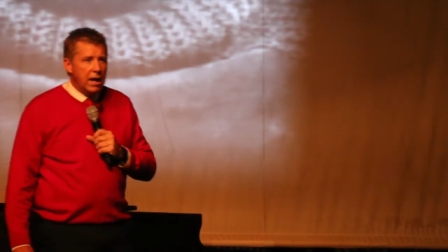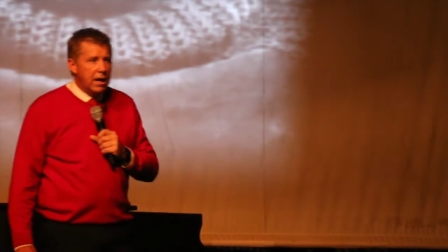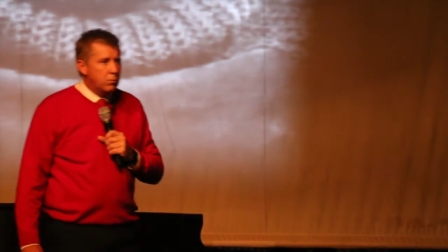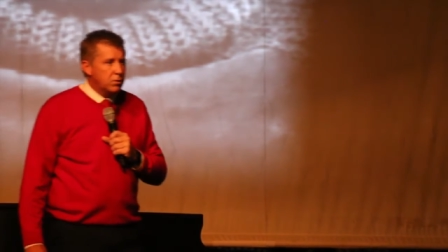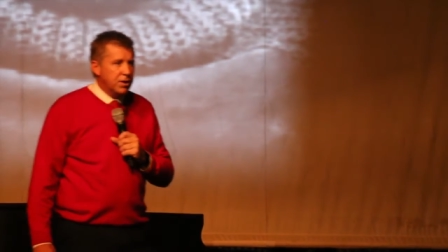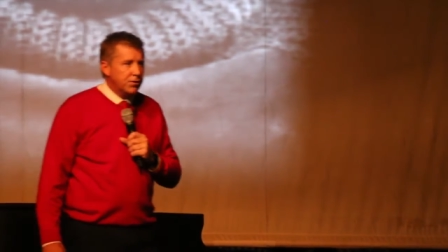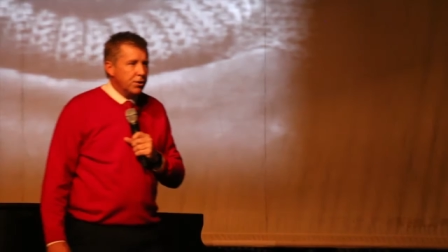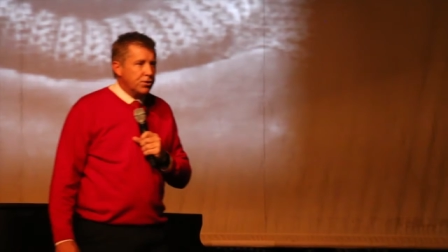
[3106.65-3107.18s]
he
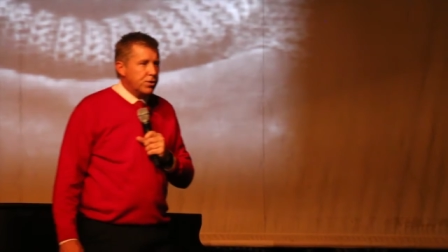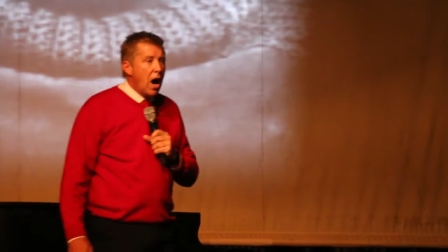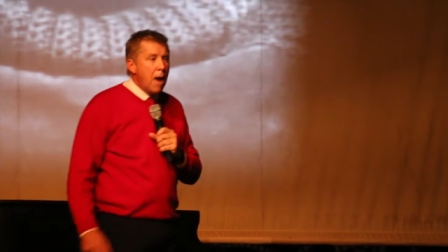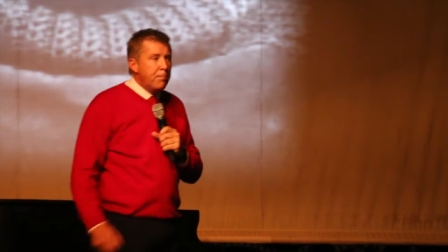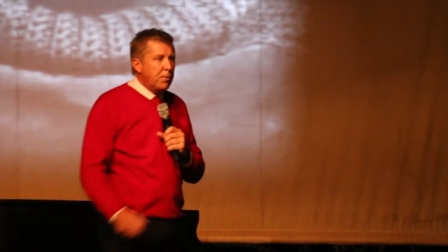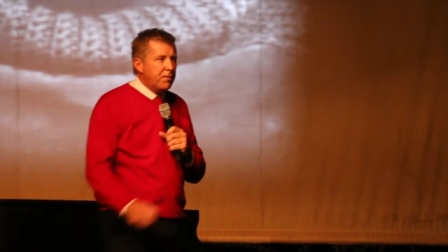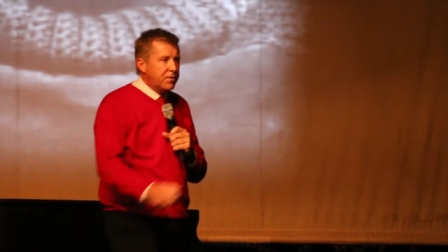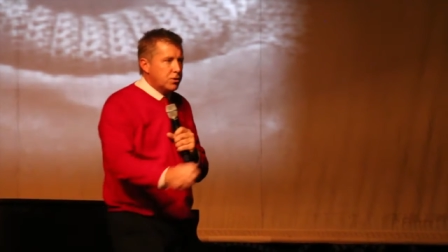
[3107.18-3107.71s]
was at the
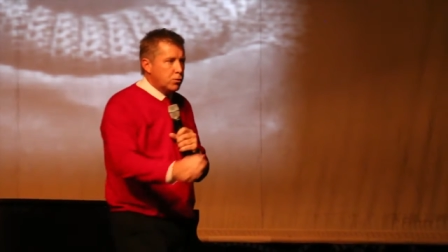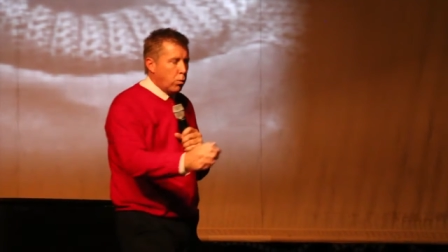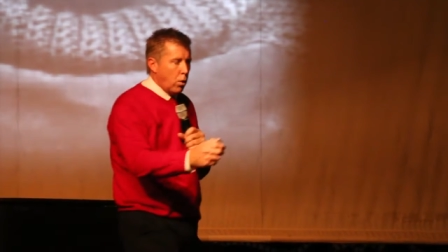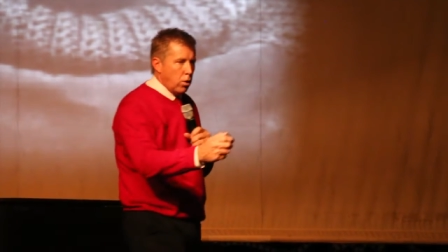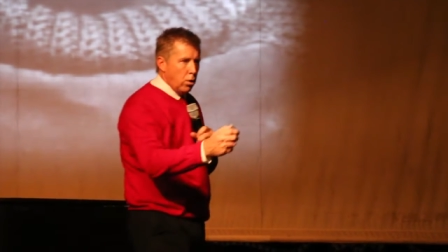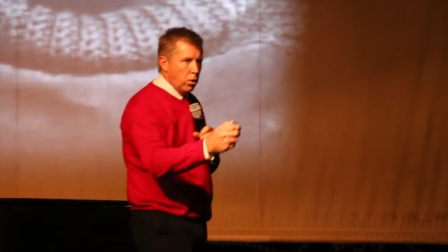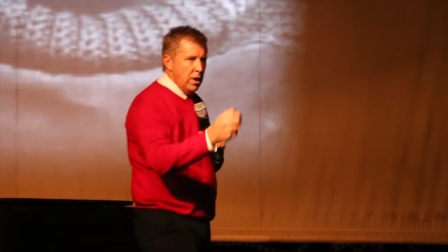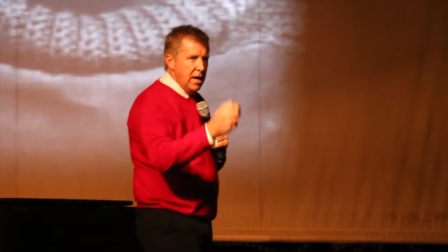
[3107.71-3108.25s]
top of his
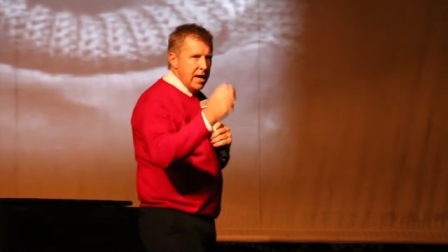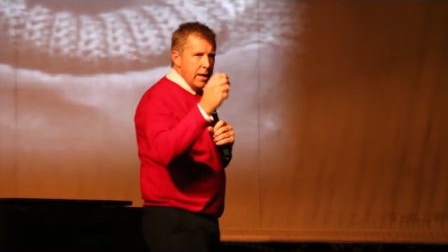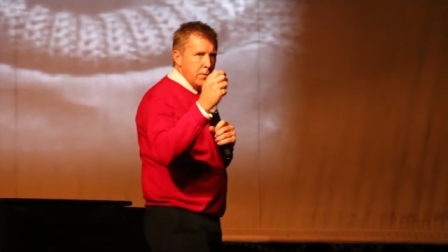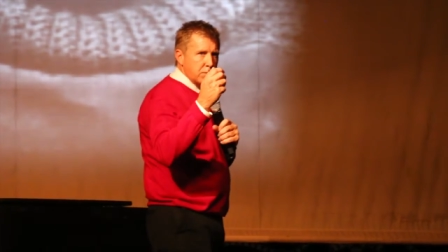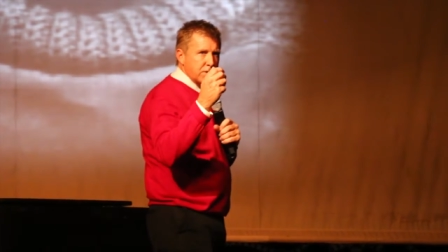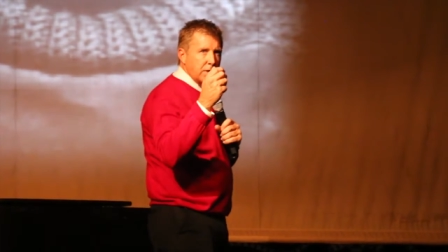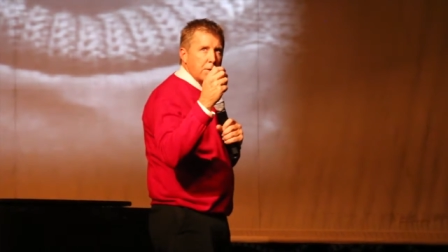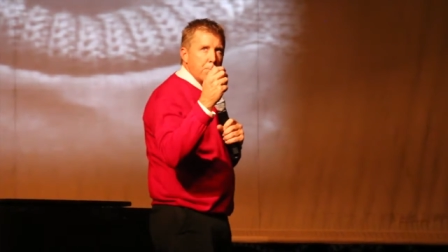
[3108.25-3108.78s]
world. He
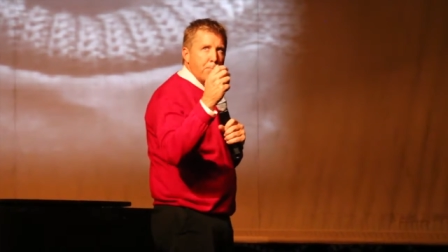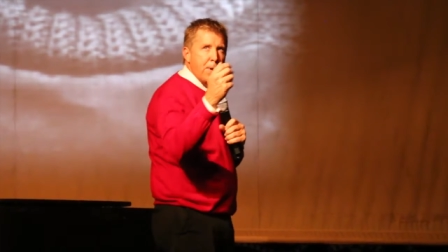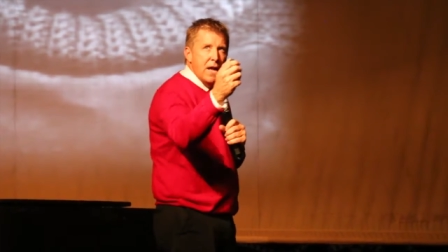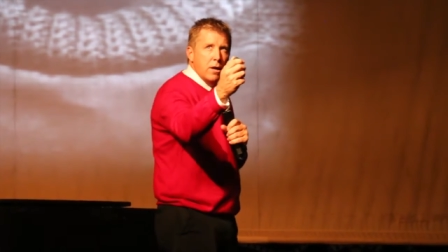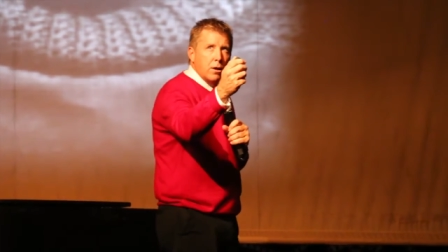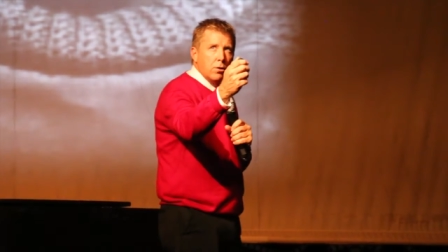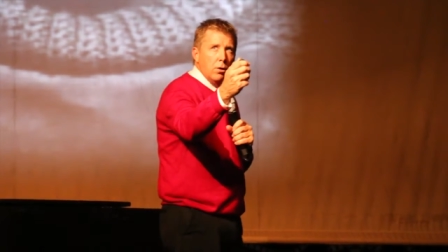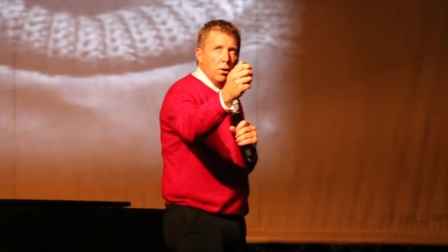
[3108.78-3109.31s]
was at the
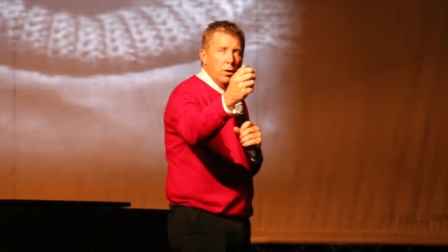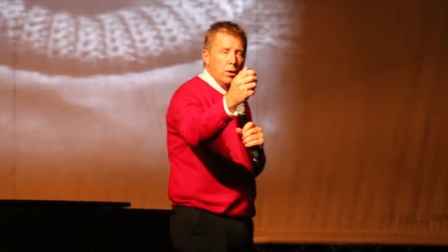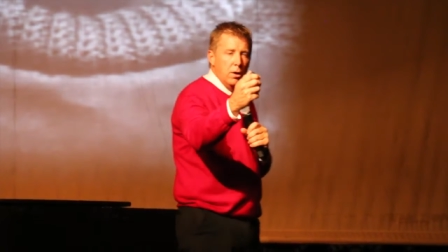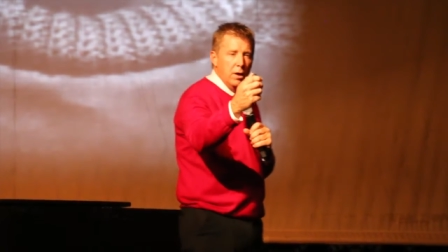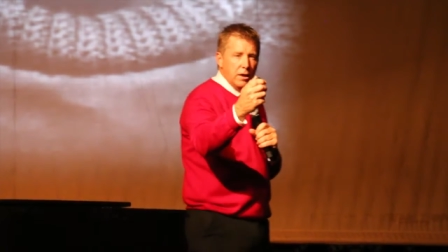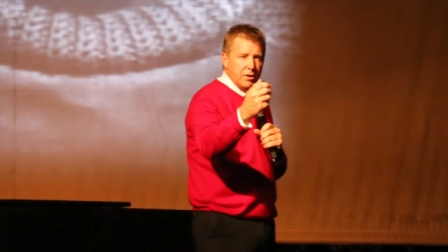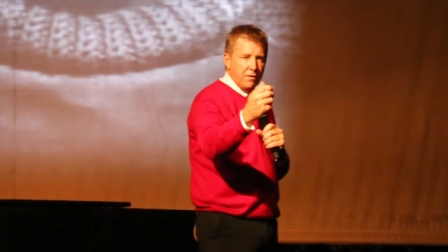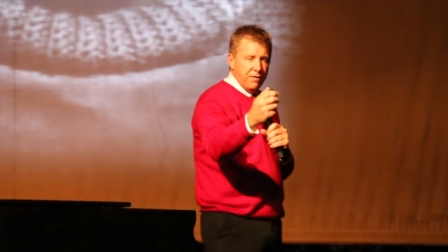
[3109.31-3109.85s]
pinnacle,
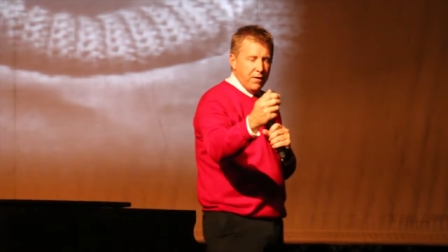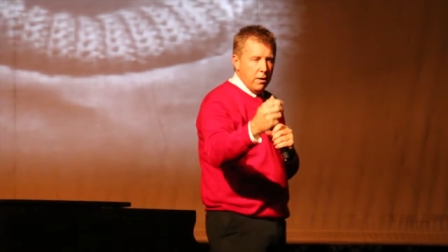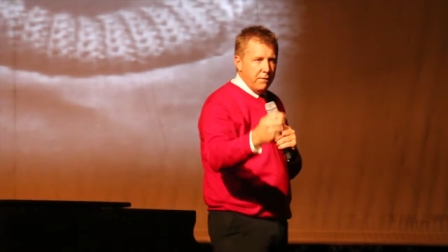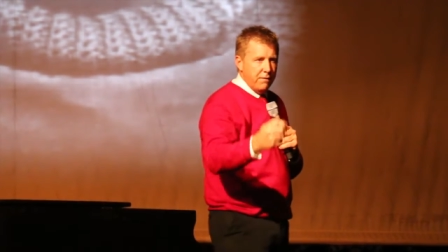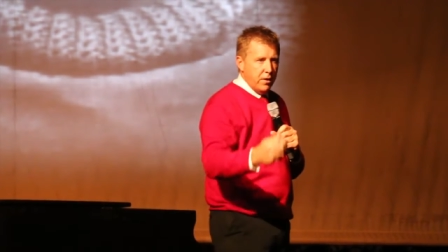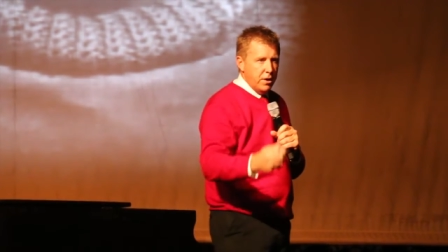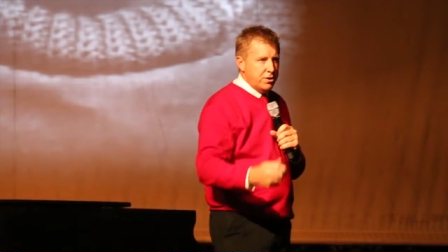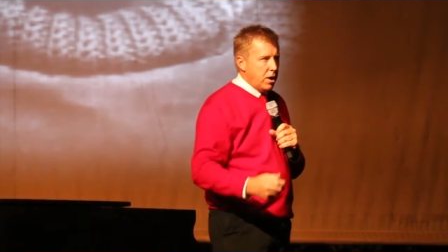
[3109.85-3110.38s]
the
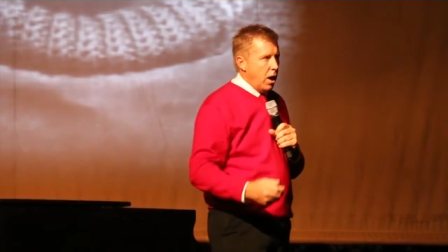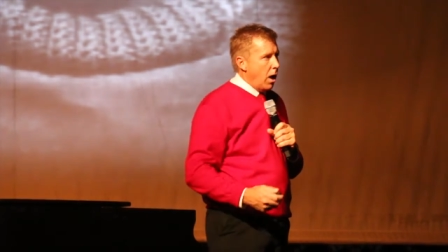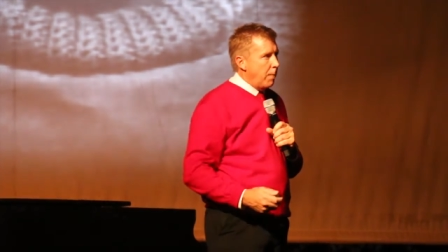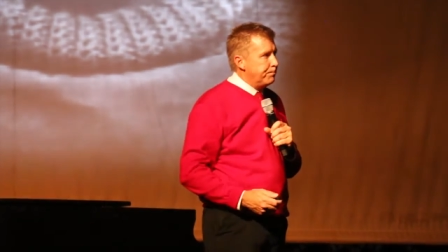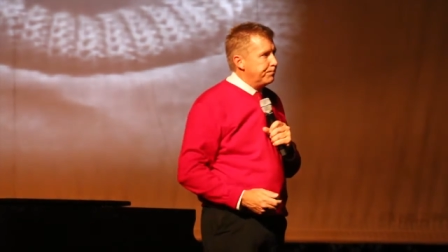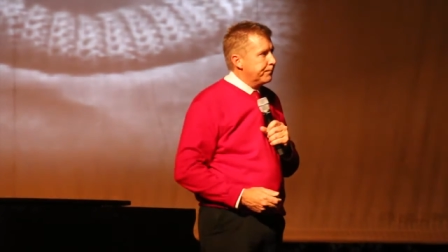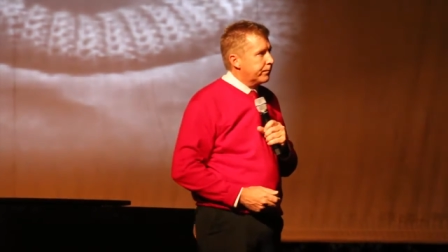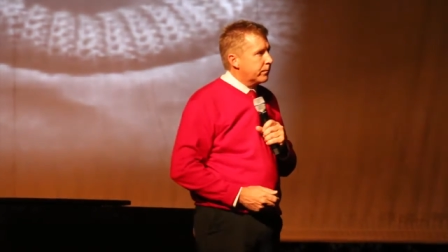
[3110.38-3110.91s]
very, very
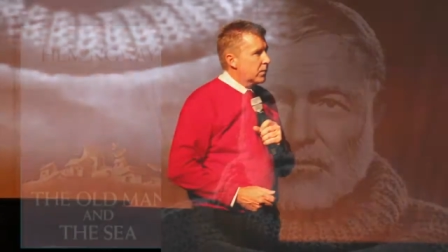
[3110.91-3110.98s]
top.